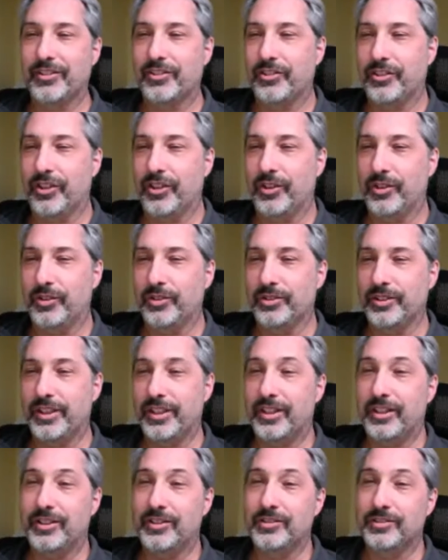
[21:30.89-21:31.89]
So,
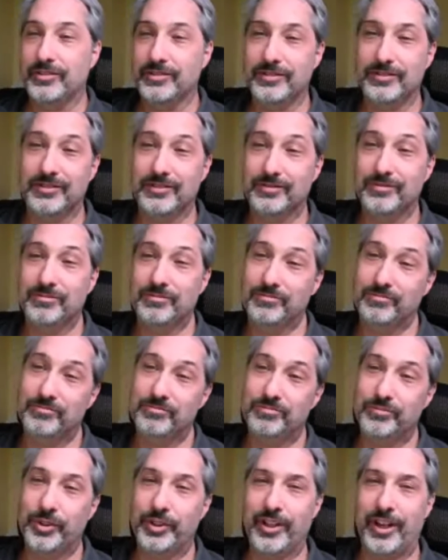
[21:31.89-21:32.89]

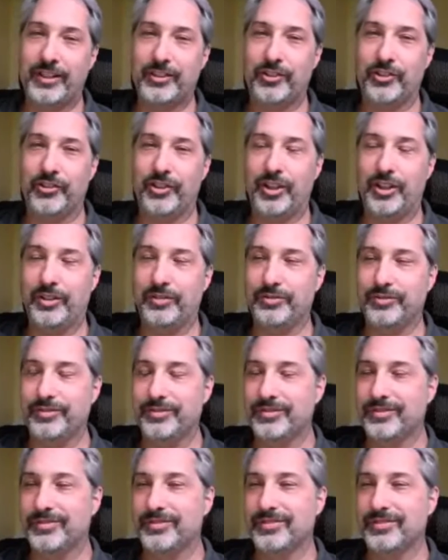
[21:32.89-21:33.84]
protect yourself.